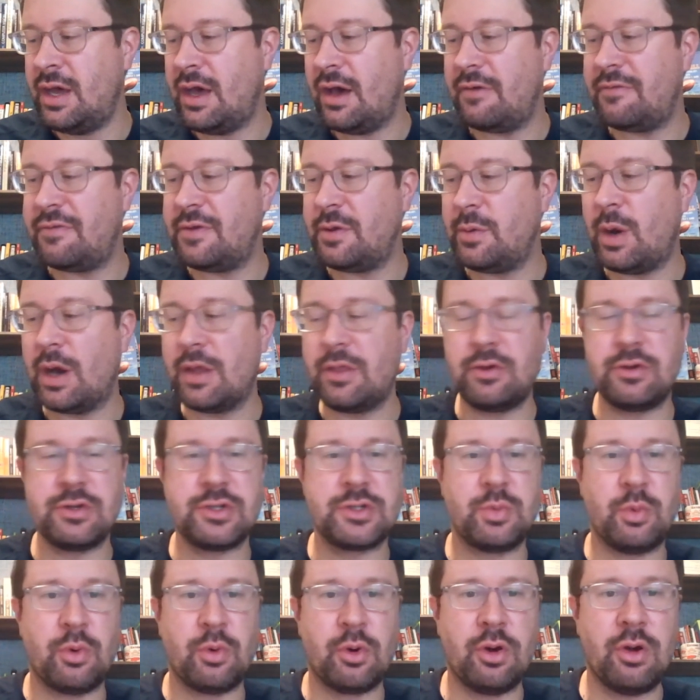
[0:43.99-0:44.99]
a few
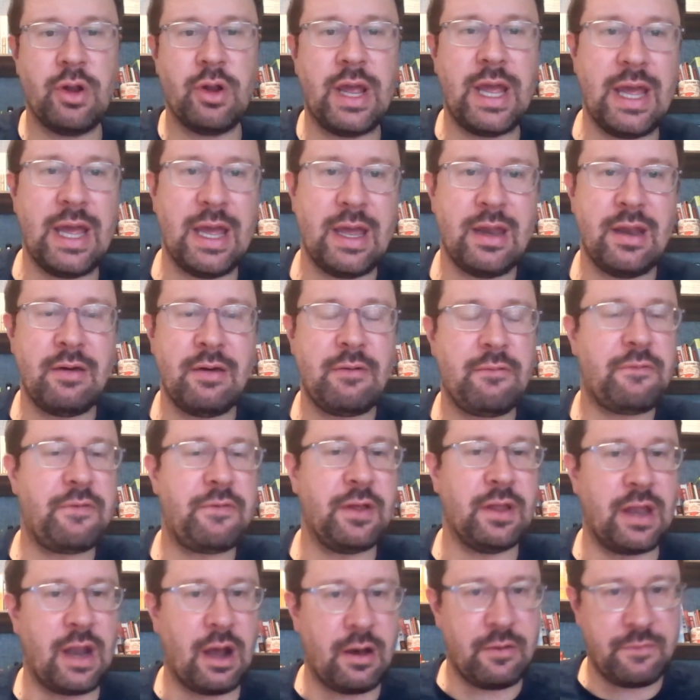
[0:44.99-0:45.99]
others were in
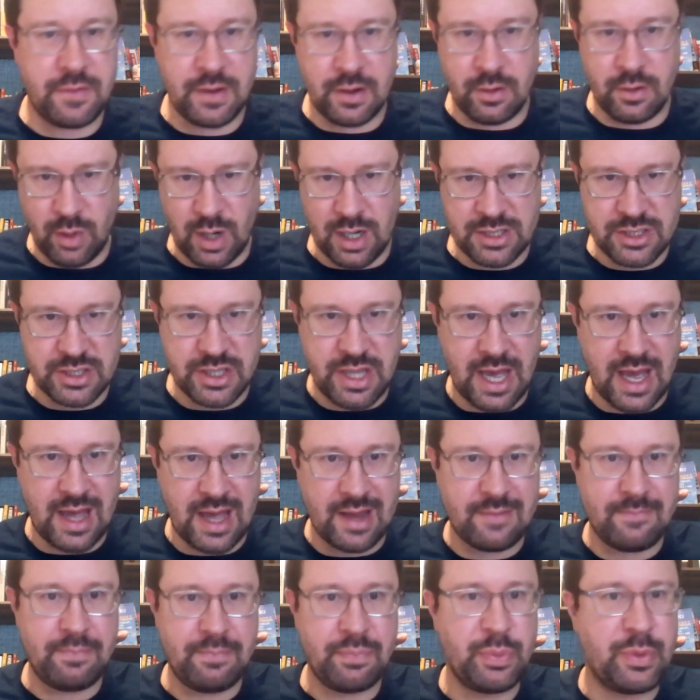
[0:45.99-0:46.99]
Philadelphia to watch
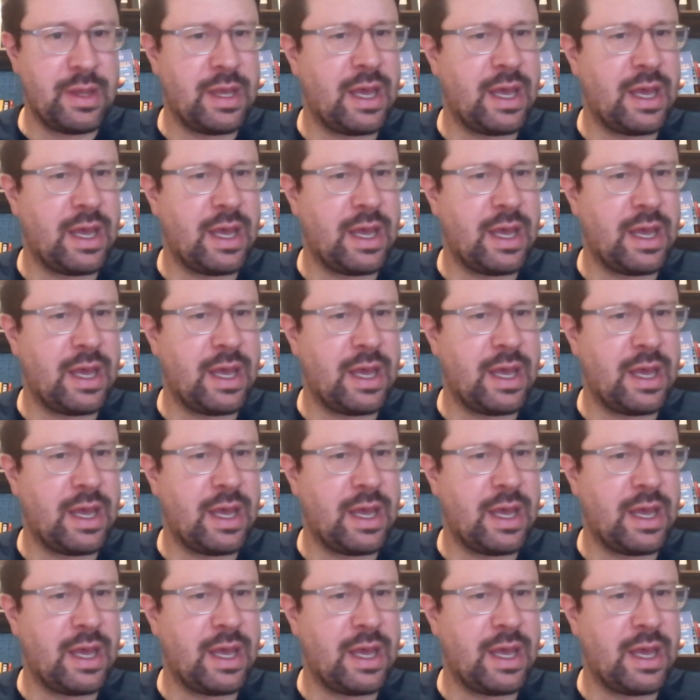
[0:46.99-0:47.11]
that,